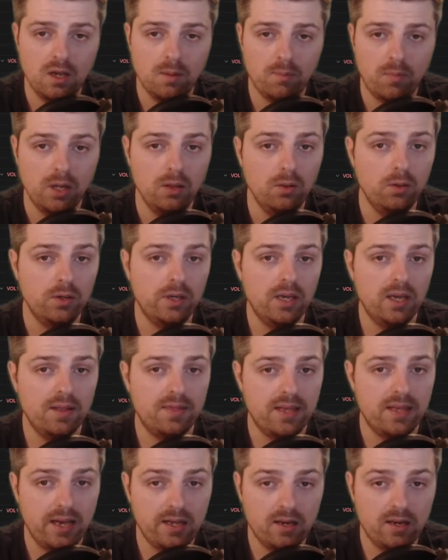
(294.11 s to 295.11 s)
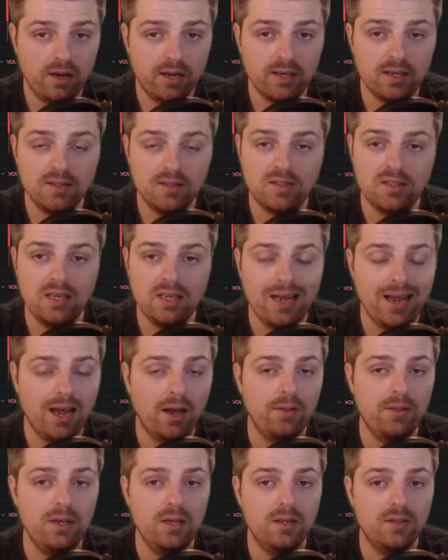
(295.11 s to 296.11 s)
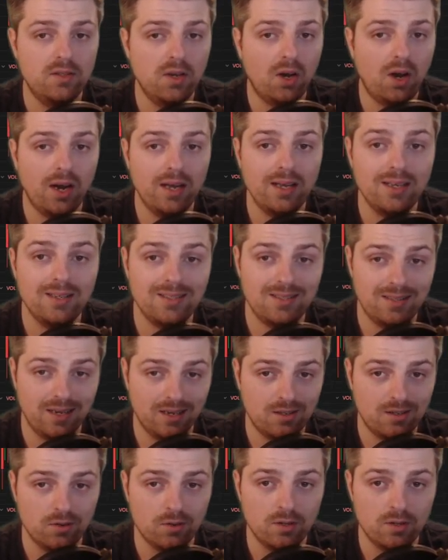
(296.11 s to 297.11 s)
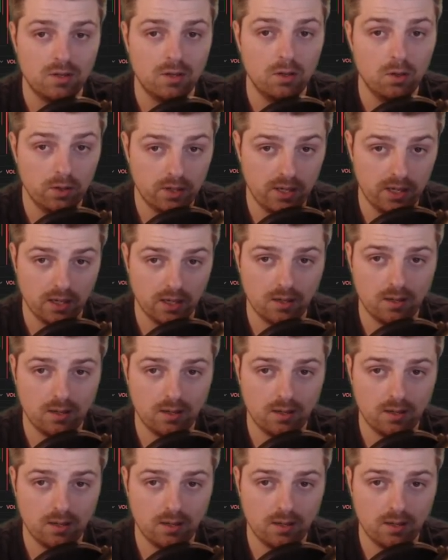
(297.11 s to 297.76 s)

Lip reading: By looking at that, I can see how the entire sector is looking.